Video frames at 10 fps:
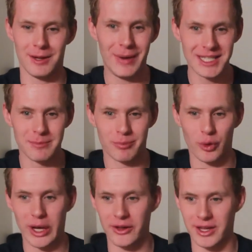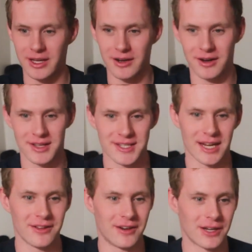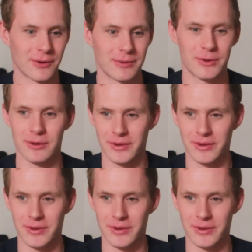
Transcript: Imagine brailing on a Cyclonic Rift or